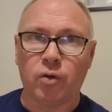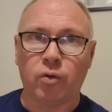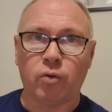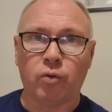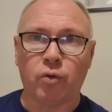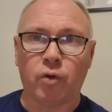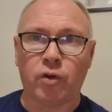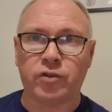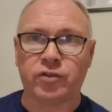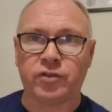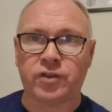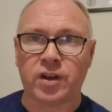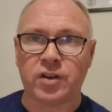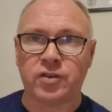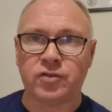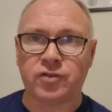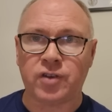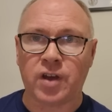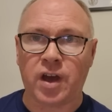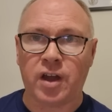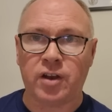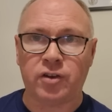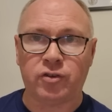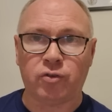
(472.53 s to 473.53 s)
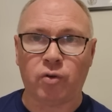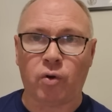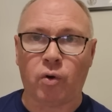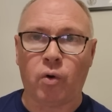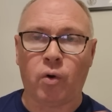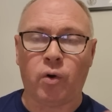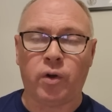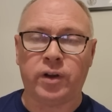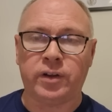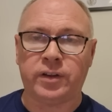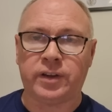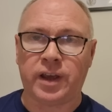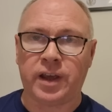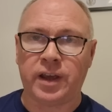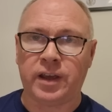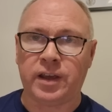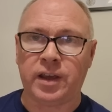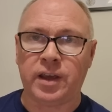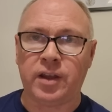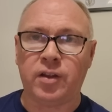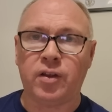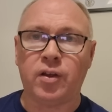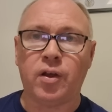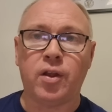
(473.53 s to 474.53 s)
Los Cristianos or
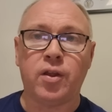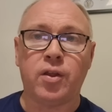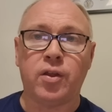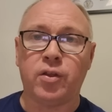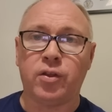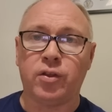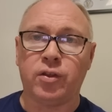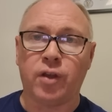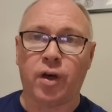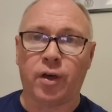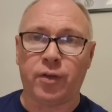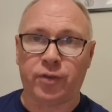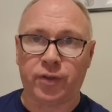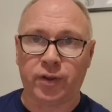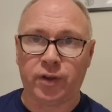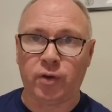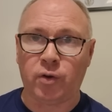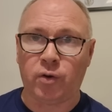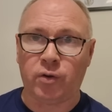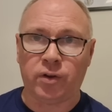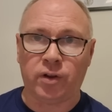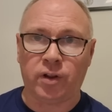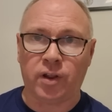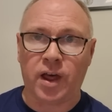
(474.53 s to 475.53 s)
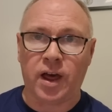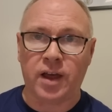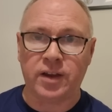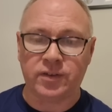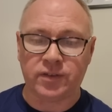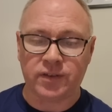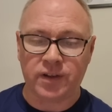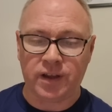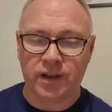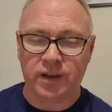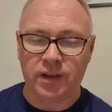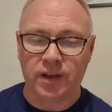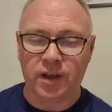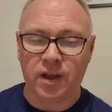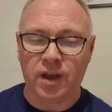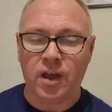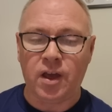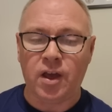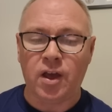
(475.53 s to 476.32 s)
Adeque. Nothing on the last night.